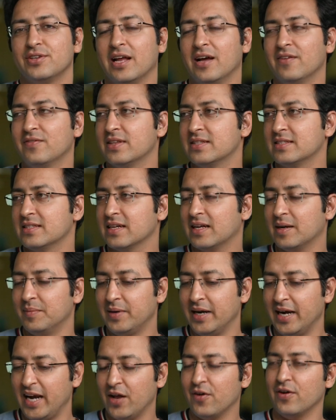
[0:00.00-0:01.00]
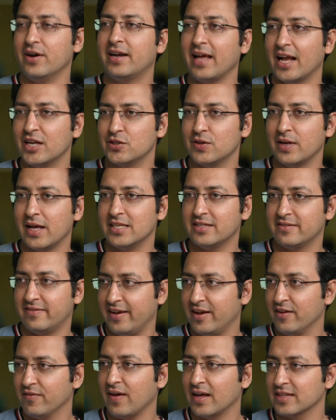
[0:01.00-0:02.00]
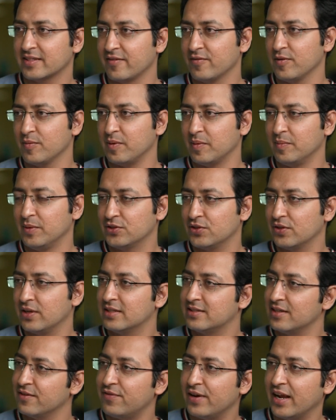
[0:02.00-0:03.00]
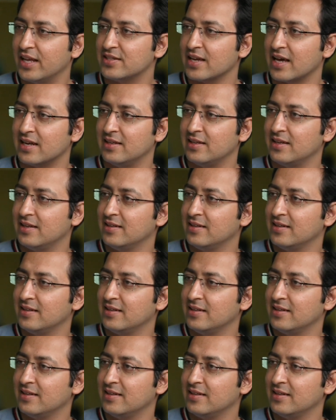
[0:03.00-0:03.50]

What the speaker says: This is a completely contextualized way of asking for permission. It's a free channel.